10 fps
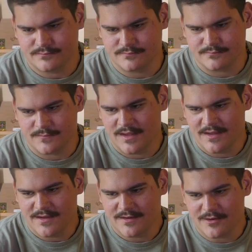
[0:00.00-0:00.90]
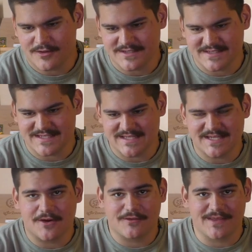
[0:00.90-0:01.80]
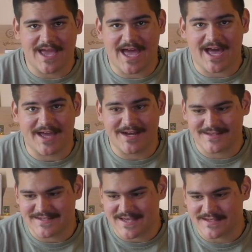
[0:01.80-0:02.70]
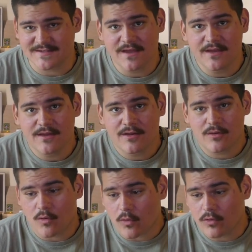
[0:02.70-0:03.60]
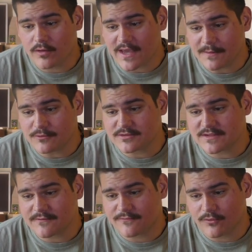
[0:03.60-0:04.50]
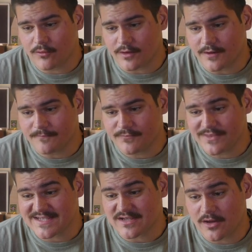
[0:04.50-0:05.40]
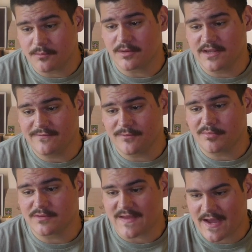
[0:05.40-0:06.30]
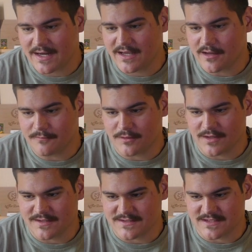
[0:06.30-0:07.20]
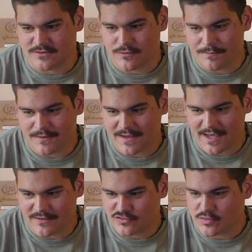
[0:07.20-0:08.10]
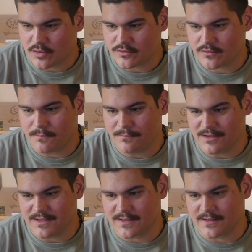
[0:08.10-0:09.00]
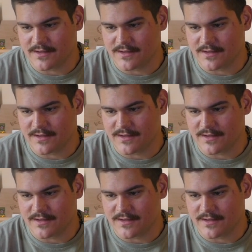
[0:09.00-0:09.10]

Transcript: No, because it says here on the ad, it says Coral Gables, Florida. This unbelievable tiny company is disrupting a $200 billion